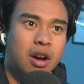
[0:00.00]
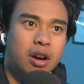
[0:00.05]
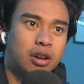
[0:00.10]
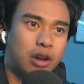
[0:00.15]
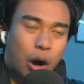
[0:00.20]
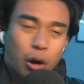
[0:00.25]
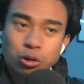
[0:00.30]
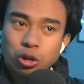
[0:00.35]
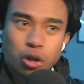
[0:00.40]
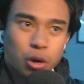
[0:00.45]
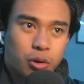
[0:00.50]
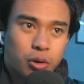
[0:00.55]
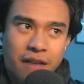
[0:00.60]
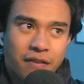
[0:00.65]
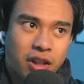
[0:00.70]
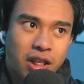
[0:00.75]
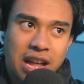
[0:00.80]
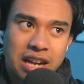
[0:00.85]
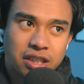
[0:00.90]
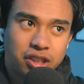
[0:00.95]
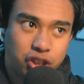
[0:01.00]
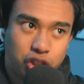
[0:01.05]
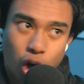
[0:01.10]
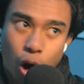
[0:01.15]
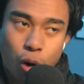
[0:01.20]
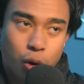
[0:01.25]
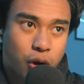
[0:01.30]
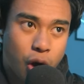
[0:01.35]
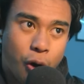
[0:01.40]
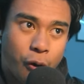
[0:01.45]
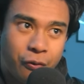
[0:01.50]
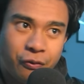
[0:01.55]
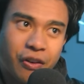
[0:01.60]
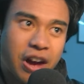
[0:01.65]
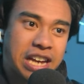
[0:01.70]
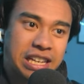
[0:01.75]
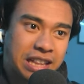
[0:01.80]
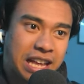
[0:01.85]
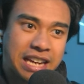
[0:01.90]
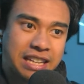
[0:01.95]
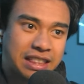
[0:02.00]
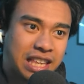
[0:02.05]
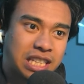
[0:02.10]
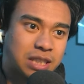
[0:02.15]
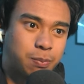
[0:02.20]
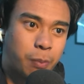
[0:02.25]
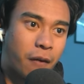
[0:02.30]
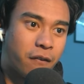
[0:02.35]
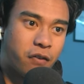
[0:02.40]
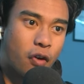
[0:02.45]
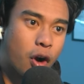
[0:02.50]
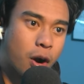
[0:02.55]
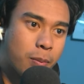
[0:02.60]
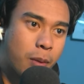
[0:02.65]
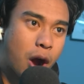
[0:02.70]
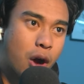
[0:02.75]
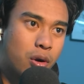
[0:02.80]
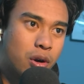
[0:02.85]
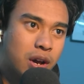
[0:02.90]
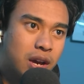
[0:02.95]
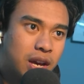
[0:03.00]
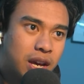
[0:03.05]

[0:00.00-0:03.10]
Gojo never let Jogo fight like this before, bro.